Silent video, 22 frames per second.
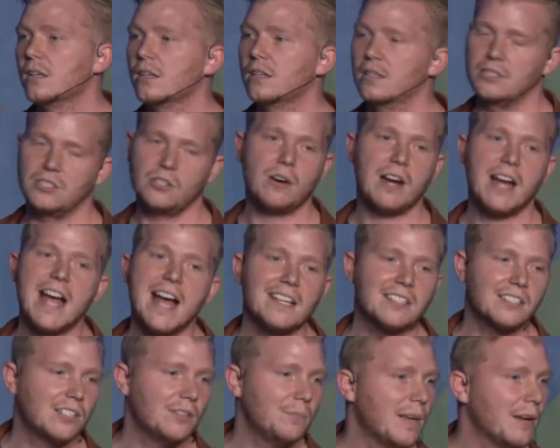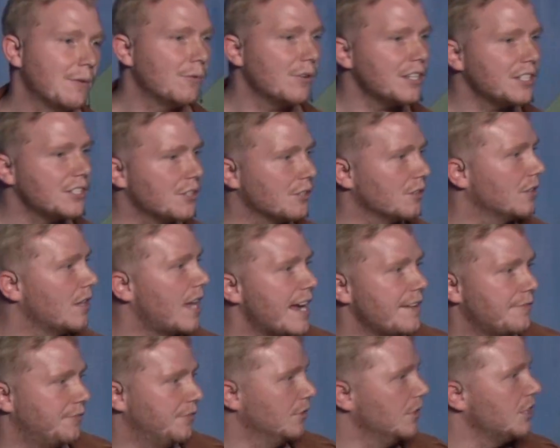So I ask you, man, what does your
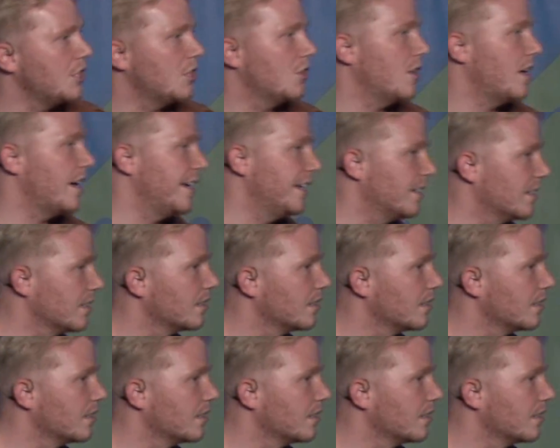life look like?